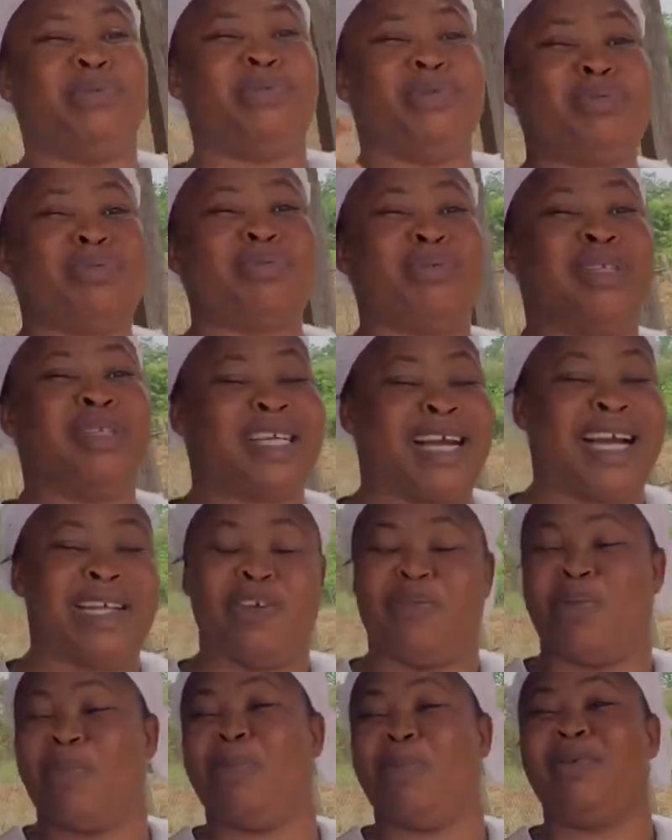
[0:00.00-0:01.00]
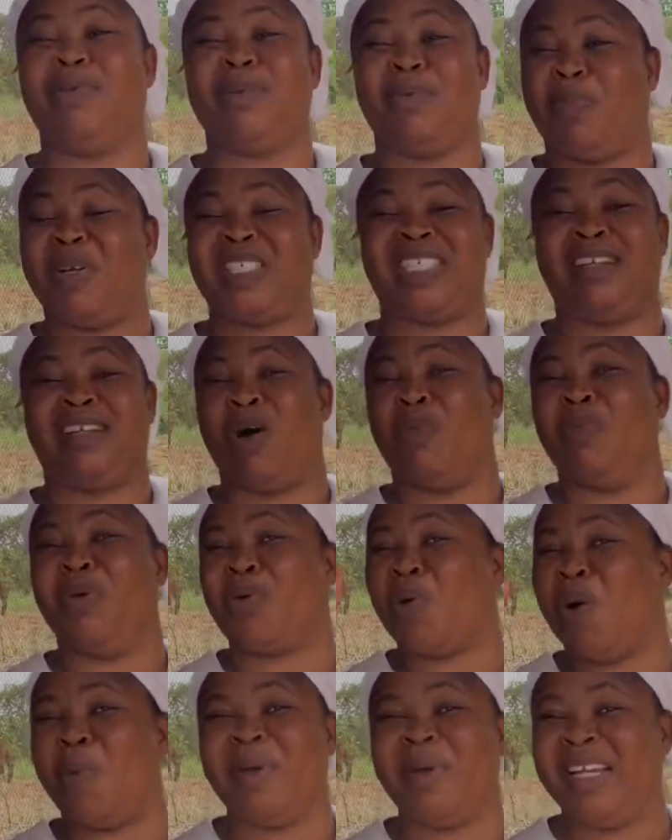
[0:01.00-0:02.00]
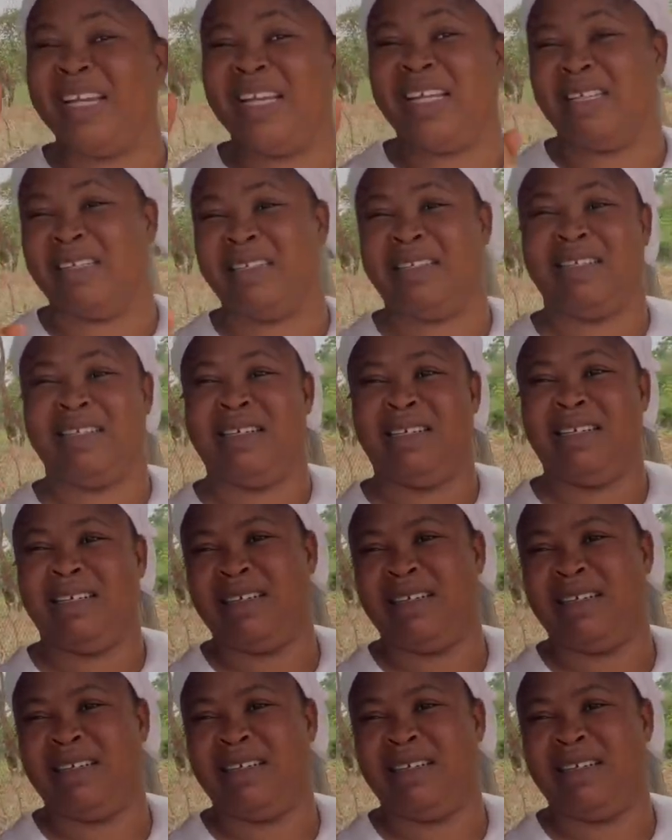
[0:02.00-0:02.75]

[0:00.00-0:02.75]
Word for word: due to the kind of patient that will be coming coming there